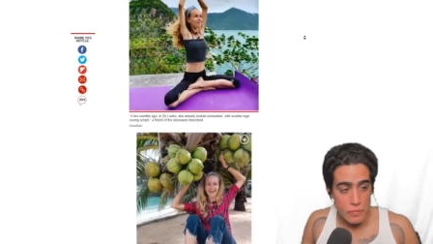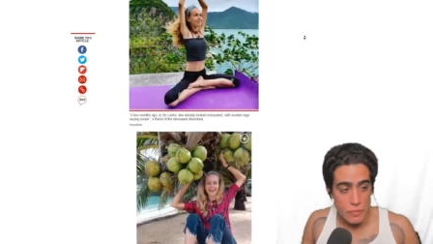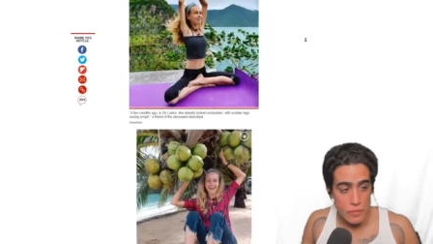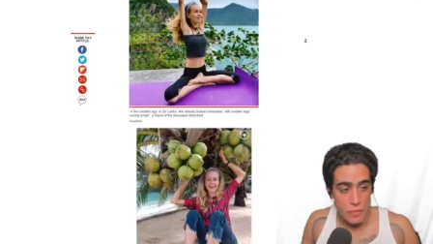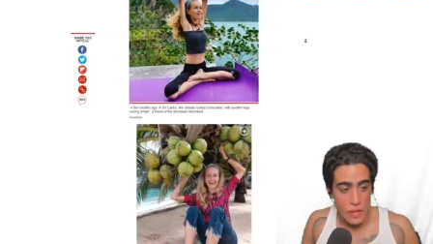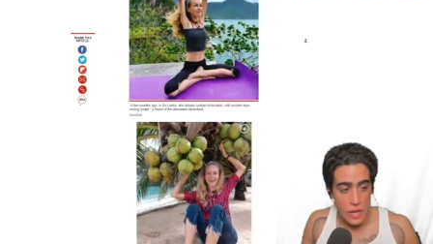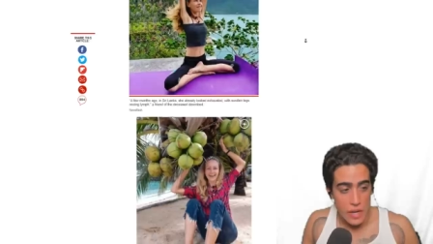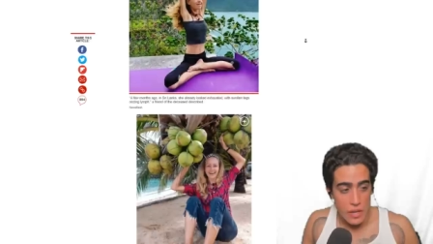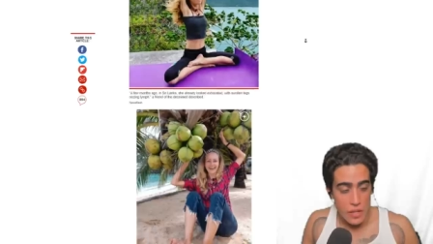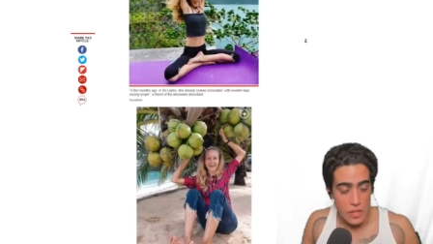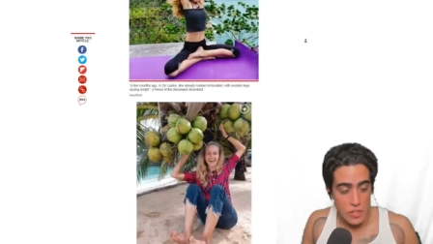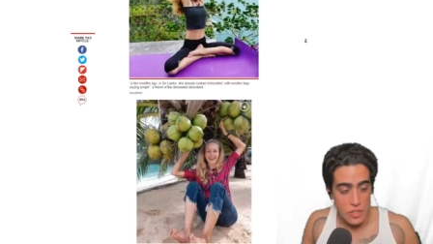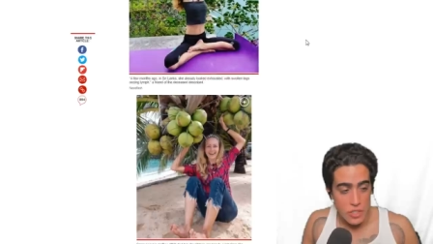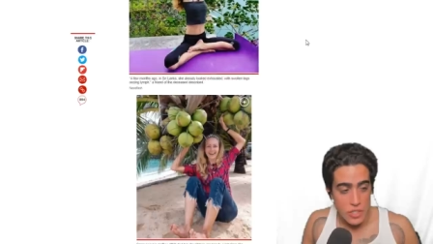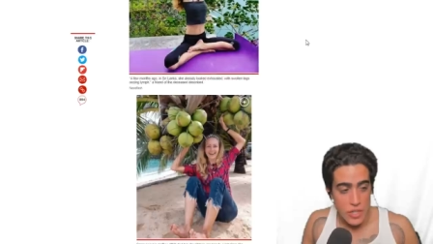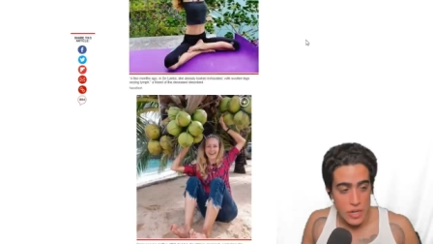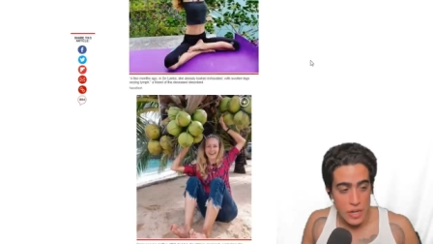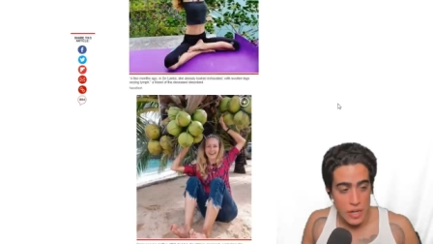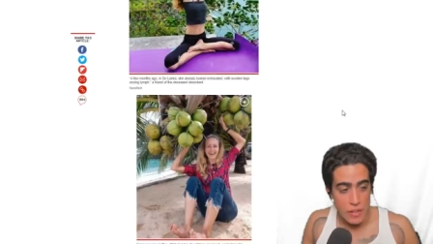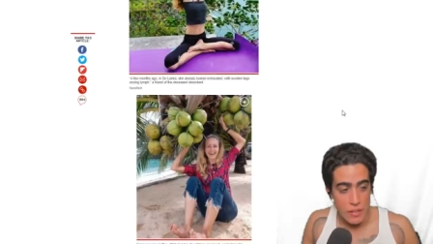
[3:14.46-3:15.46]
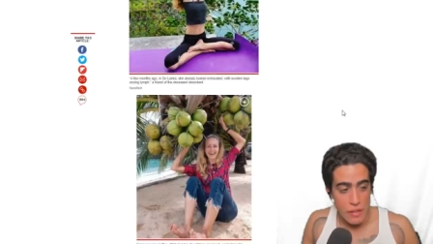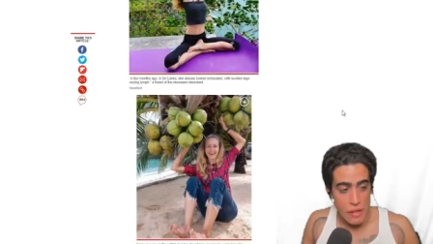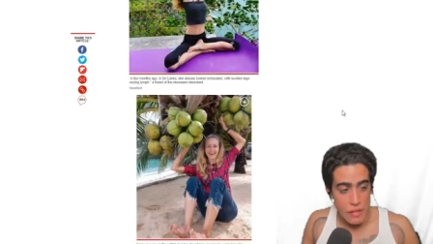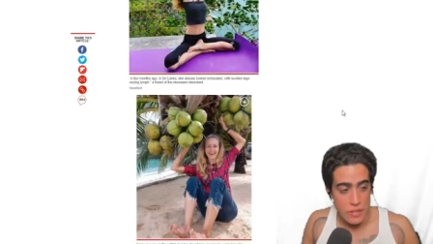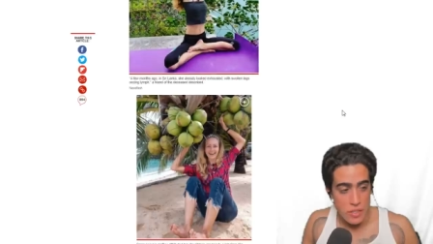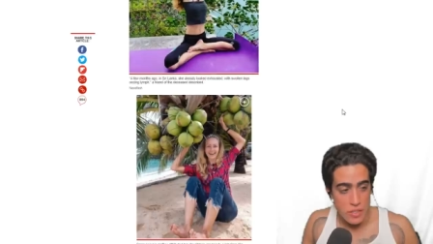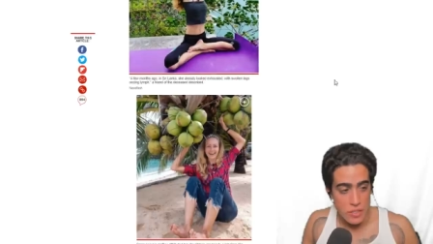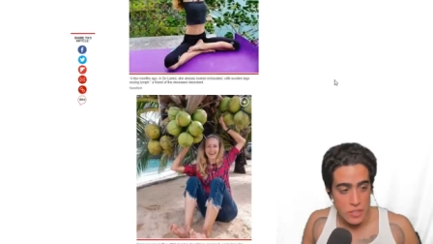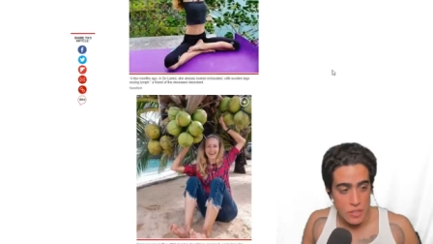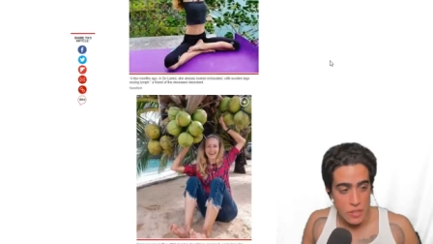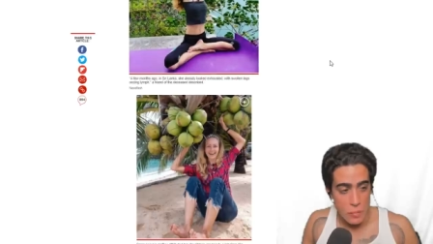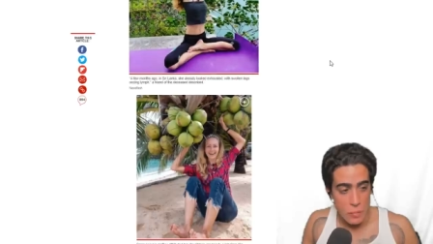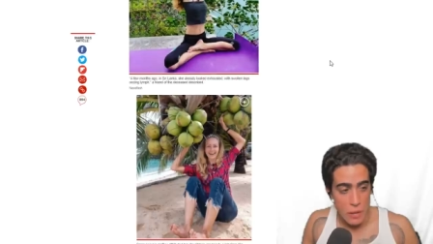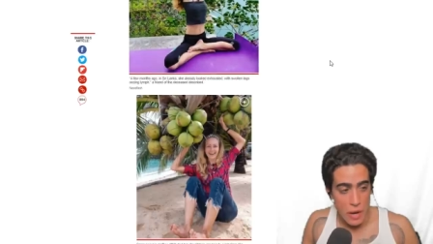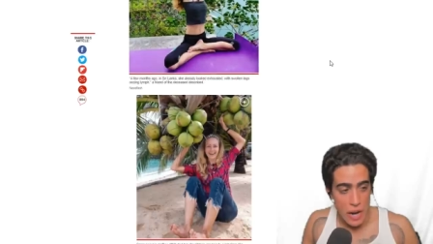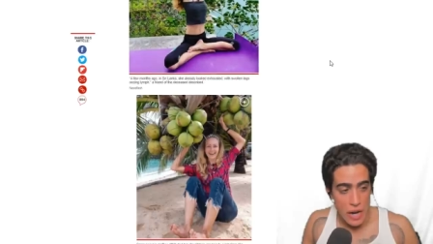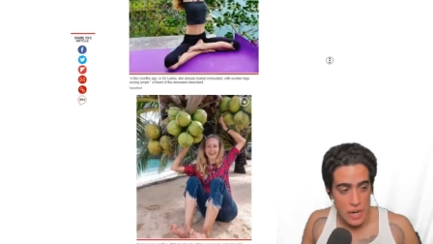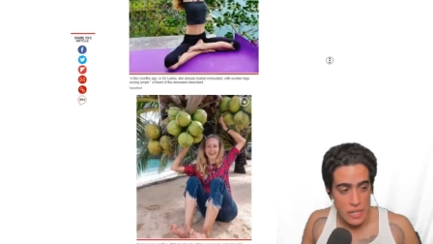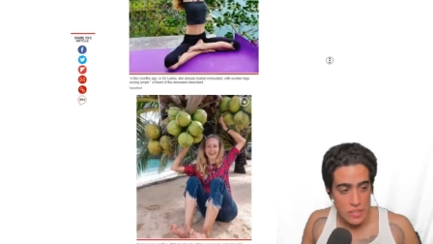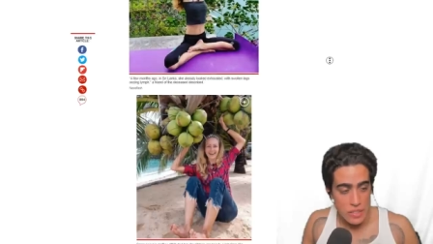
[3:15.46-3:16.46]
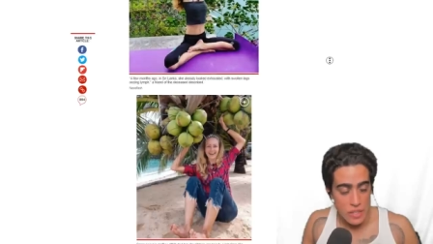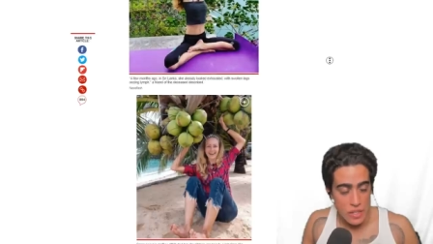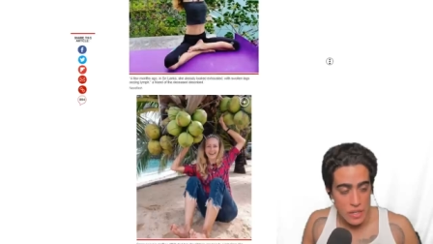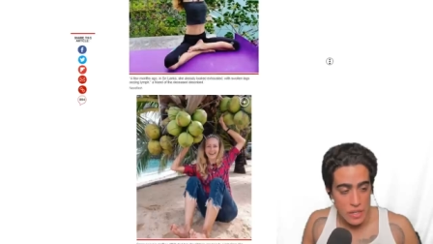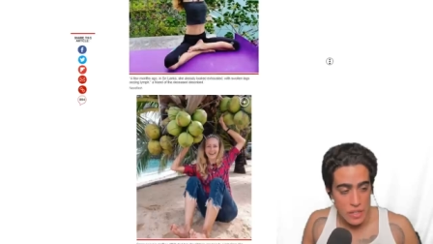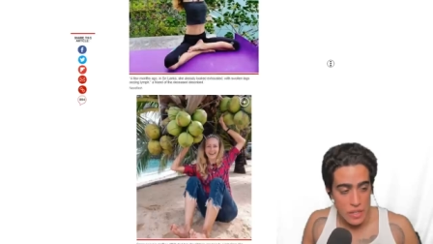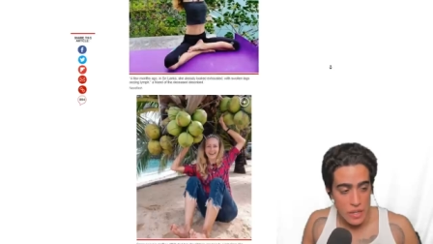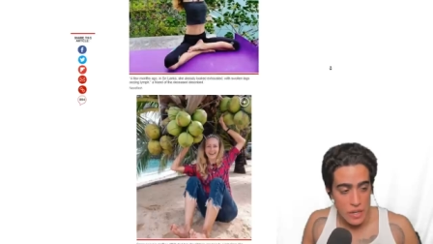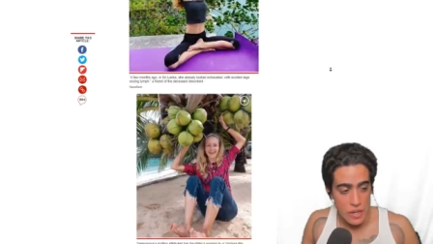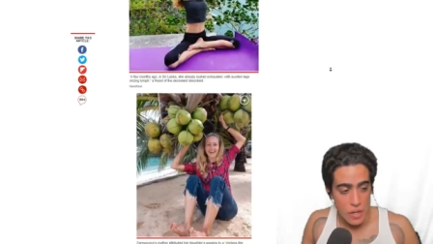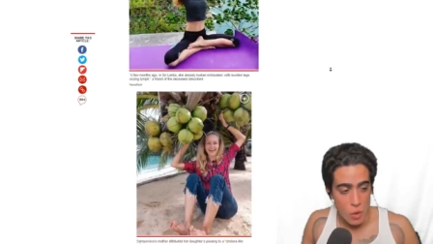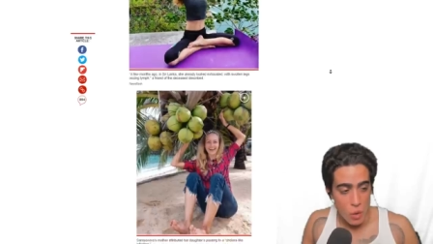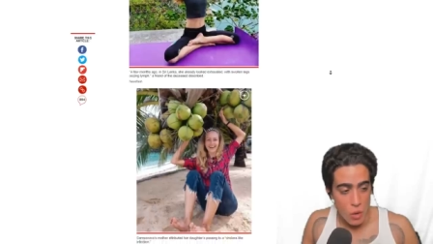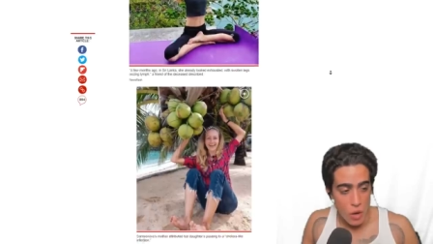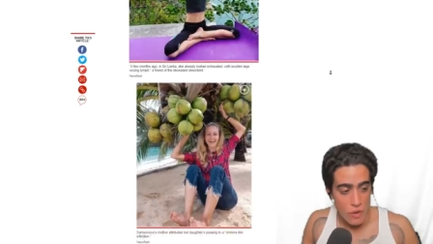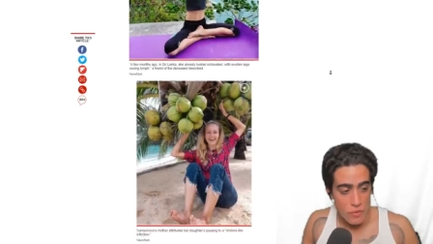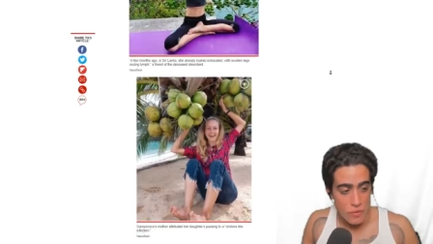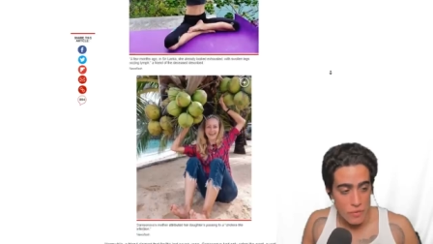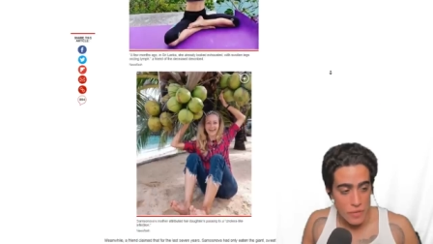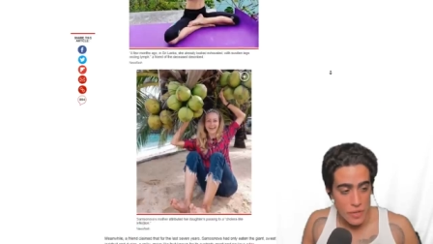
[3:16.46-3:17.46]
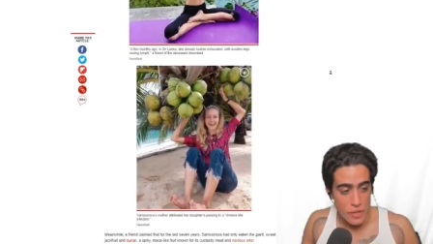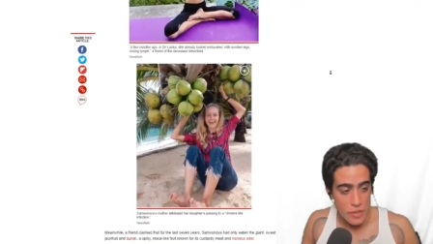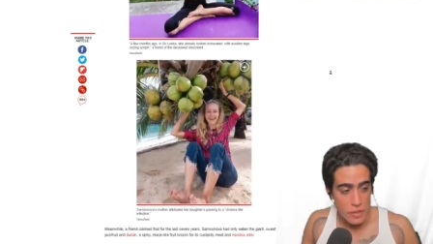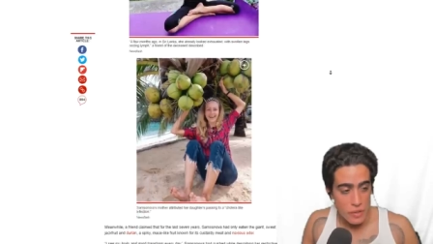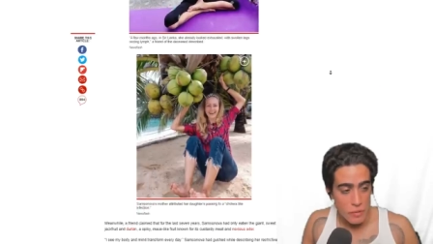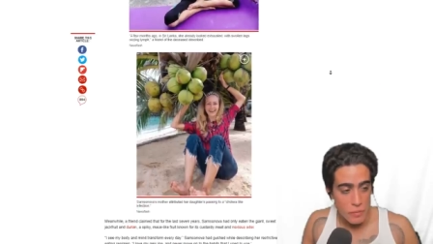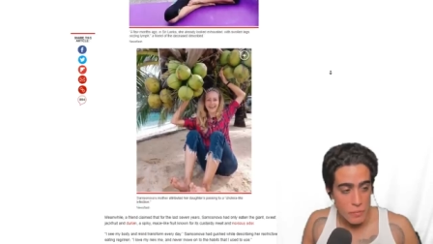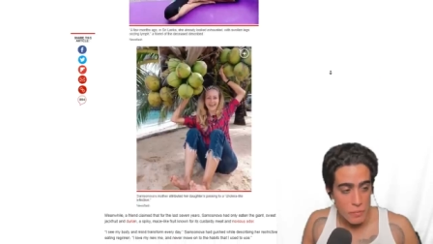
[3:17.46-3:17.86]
They they're cheating. They listen to their bodies and they, they go off of it.